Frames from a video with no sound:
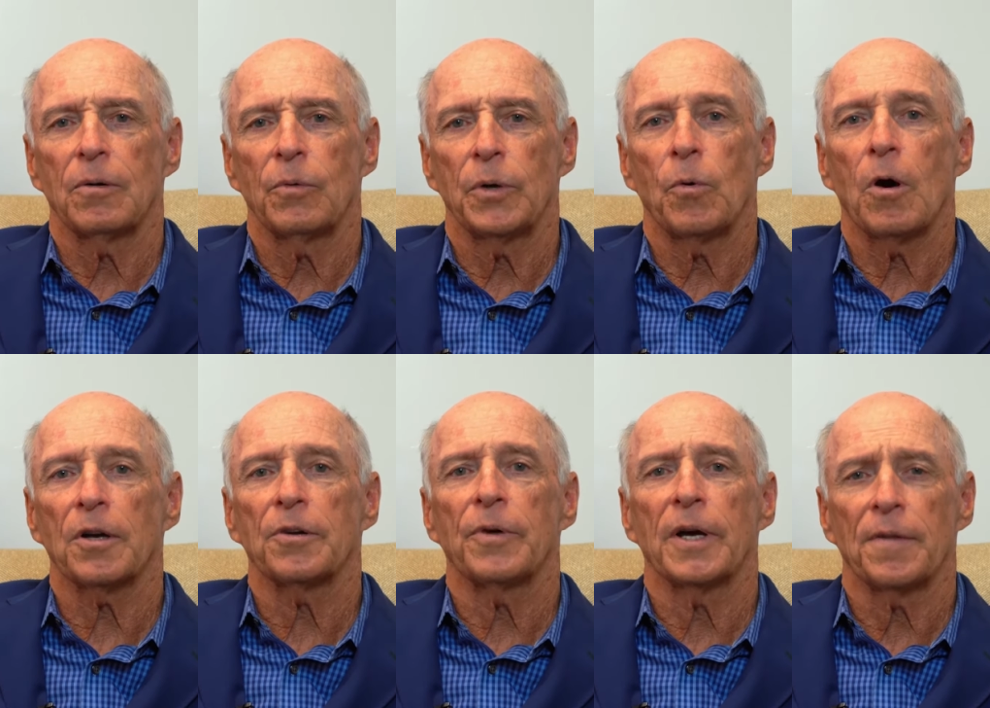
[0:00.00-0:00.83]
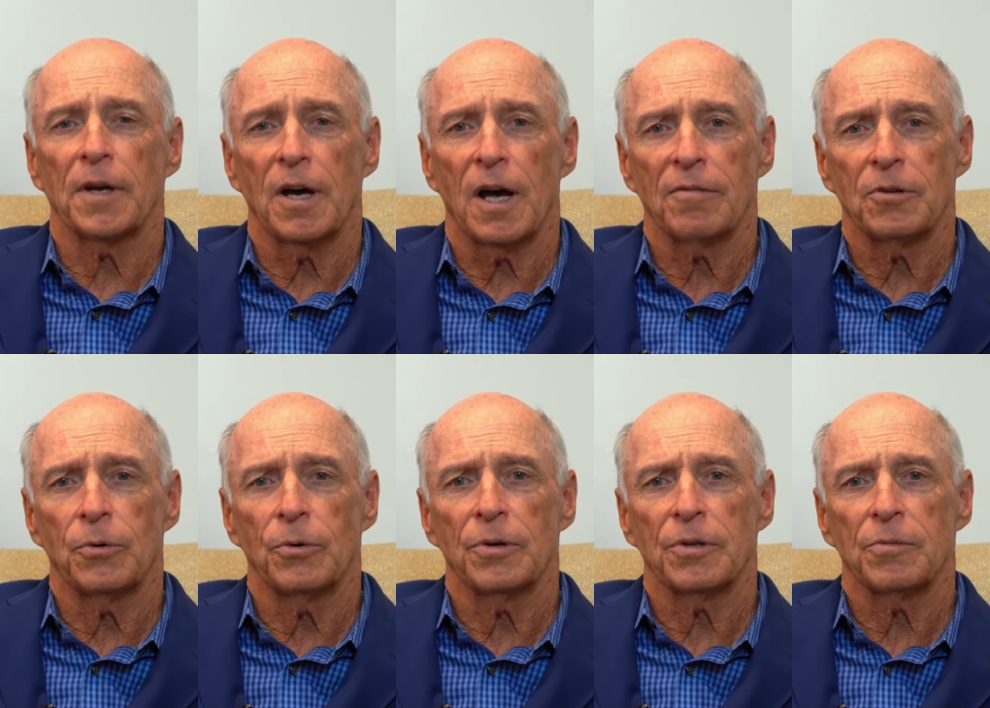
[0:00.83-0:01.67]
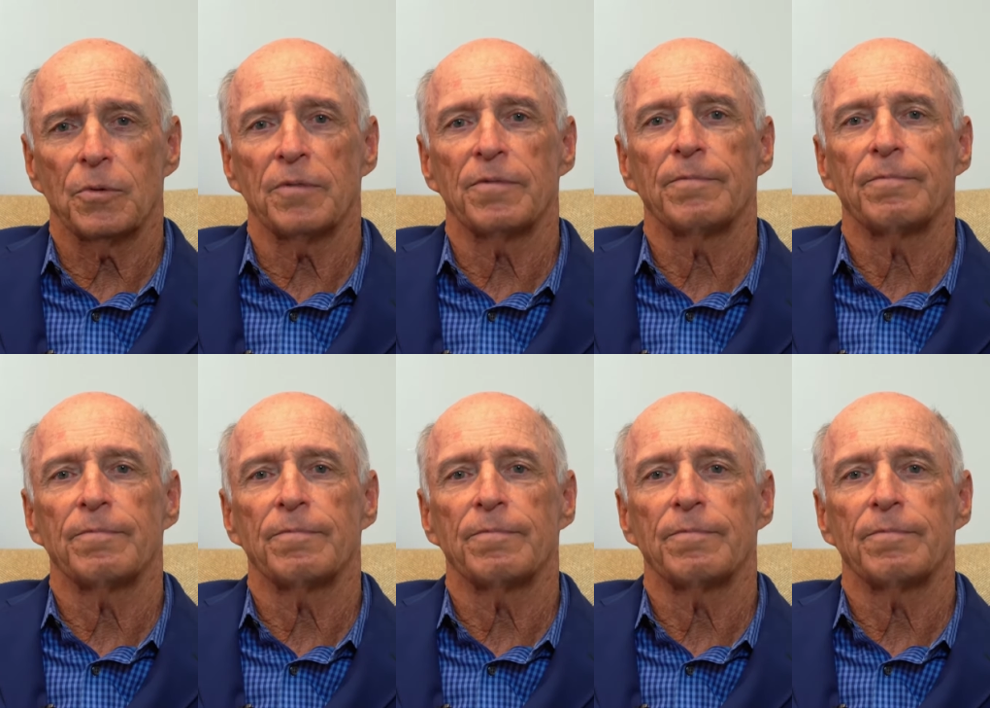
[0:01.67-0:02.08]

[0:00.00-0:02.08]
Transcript: we walked around the golf course, we,